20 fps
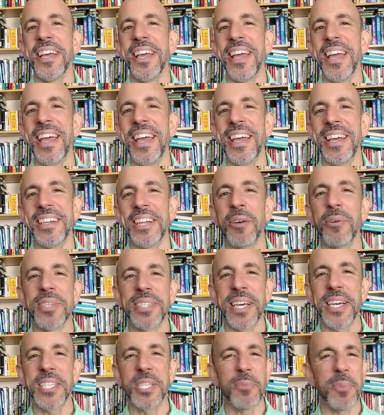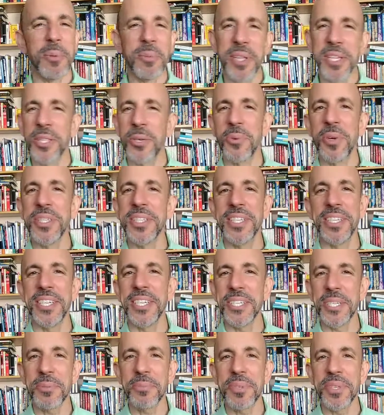And I always ask them, you like the ones in
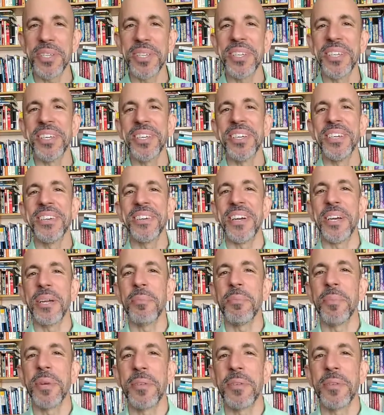Egypt, right?